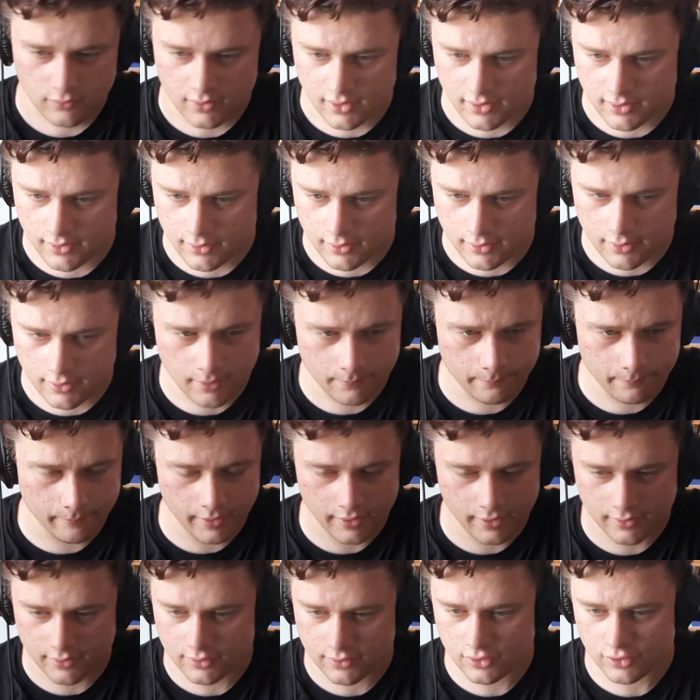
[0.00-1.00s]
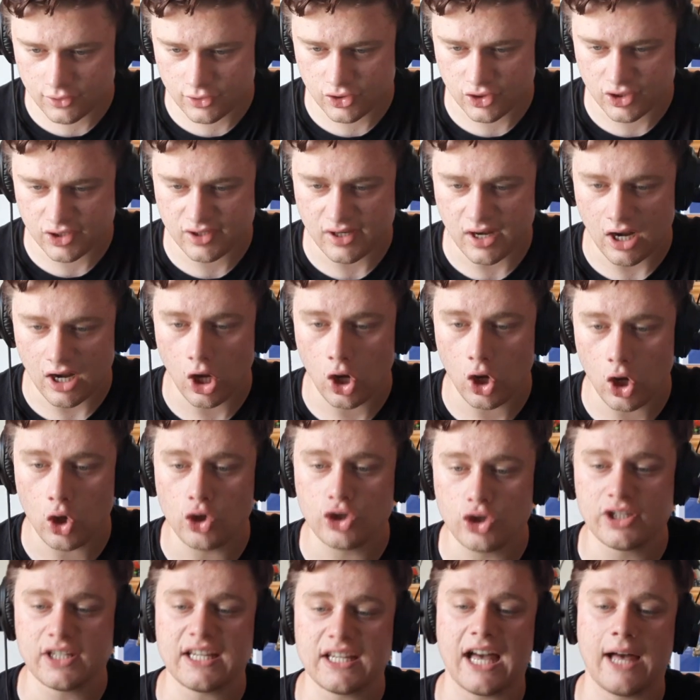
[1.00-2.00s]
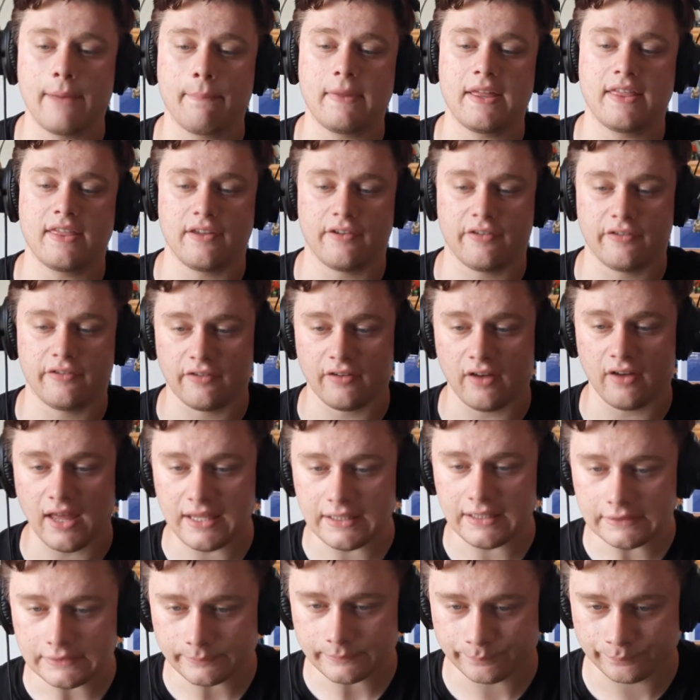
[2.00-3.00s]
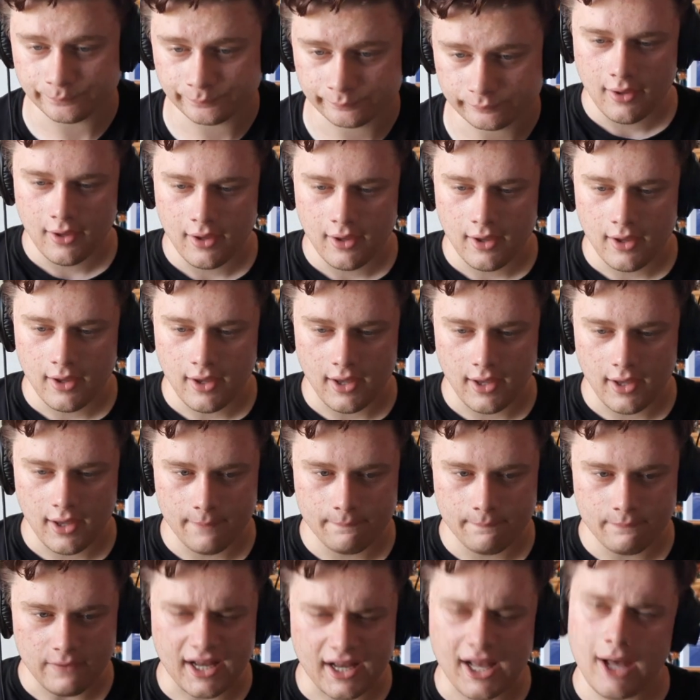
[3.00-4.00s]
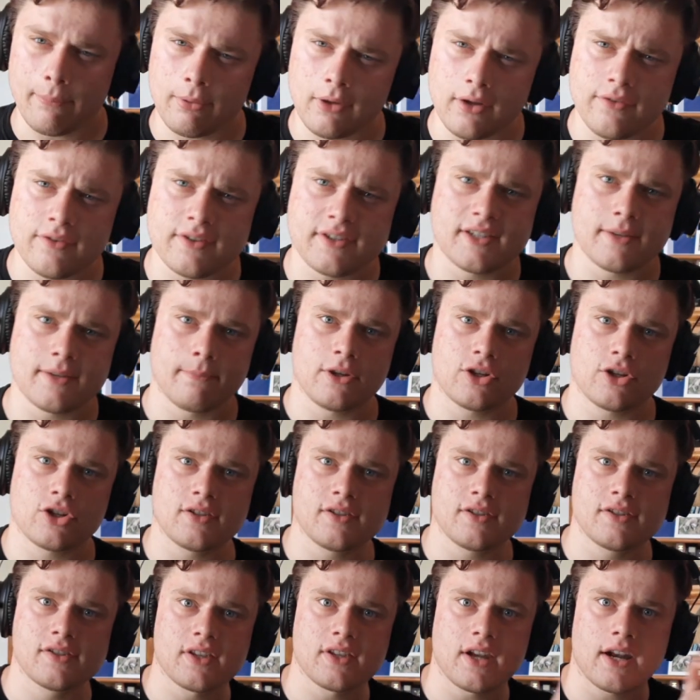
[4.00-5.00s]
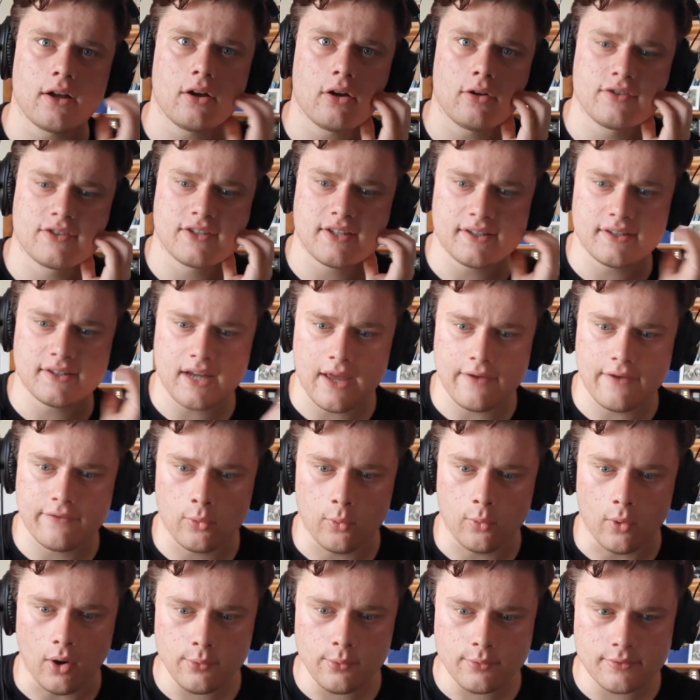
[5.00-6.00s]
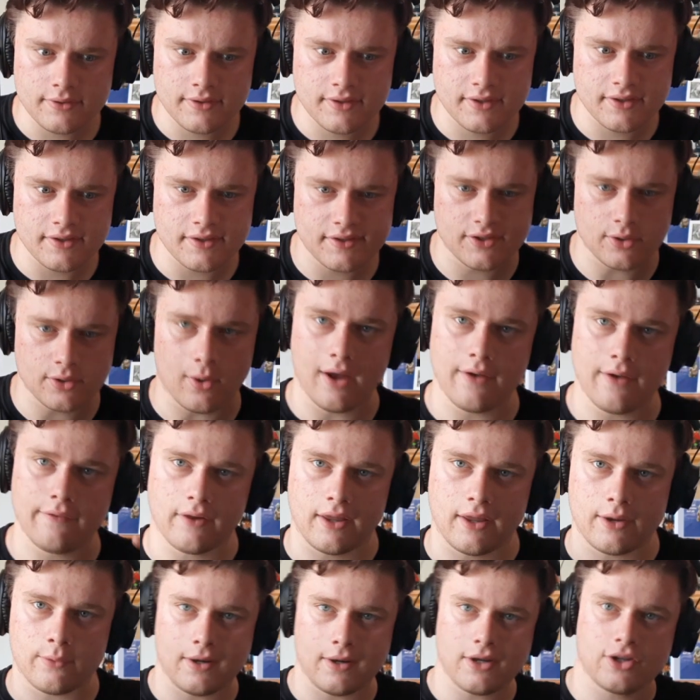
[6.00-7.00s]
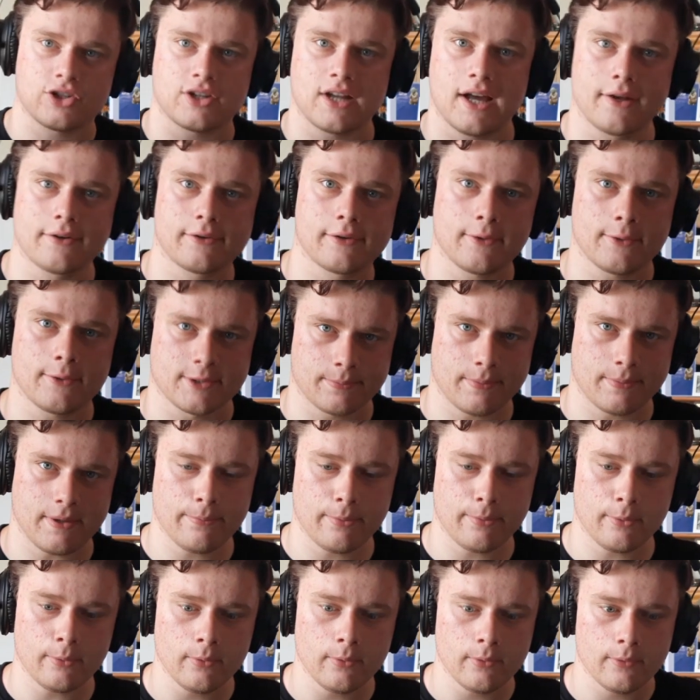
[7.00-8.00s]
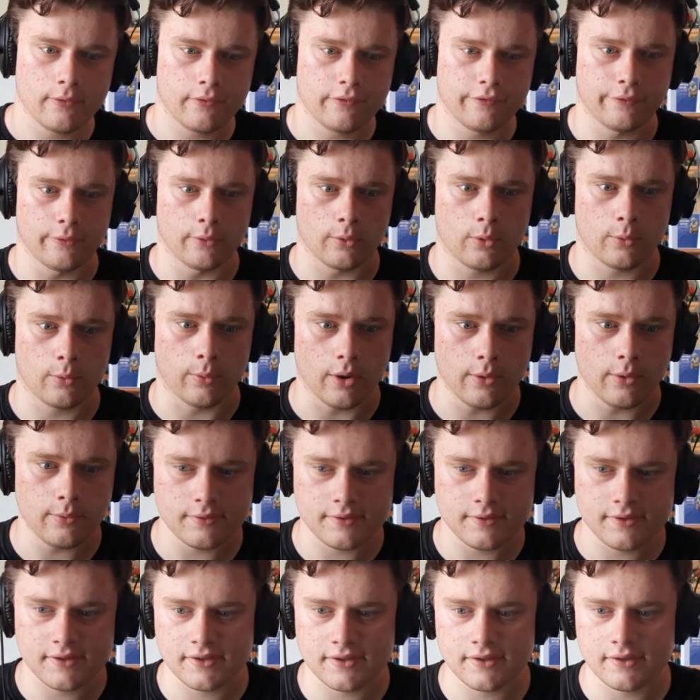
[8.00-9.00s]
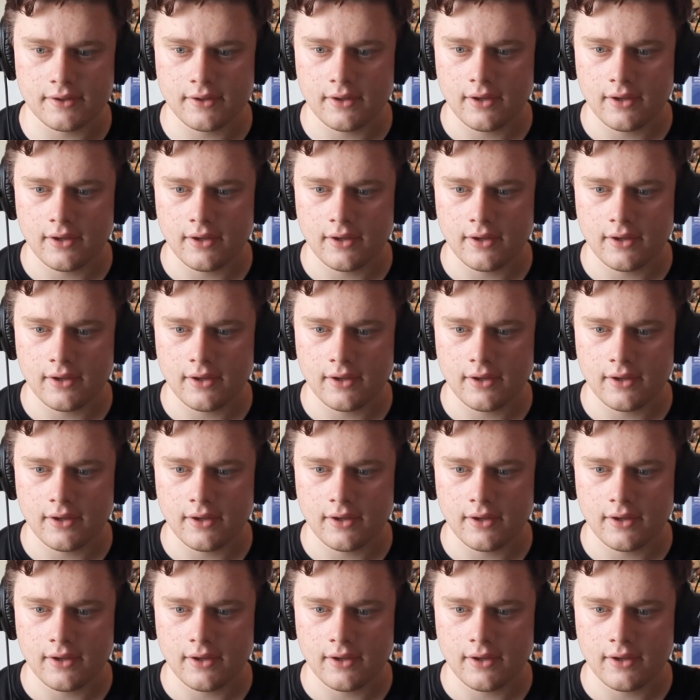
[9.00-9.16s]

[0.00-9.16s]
Yep. Just loading up the file. A couple of the submissions that I got didn't have quotes, so I've reached out to those people for quotes.